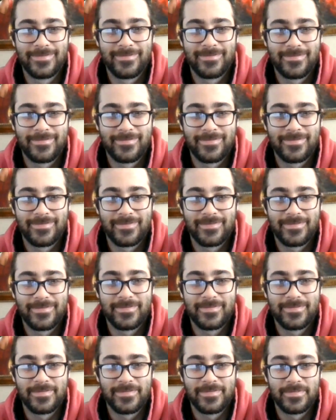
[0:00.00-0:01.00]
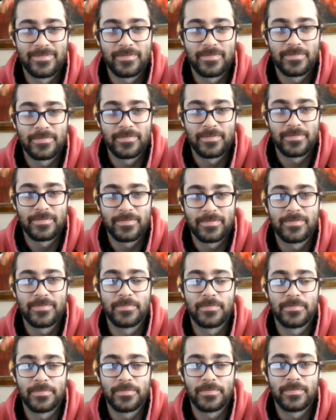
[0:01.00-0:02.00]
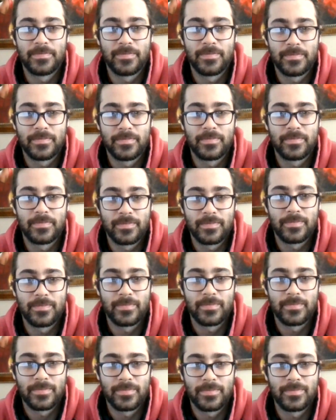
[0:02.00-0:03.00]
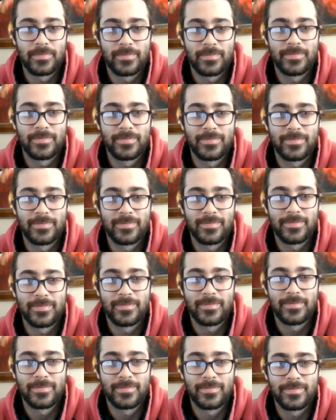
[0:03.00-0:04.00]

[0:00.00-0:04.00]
(not speaking)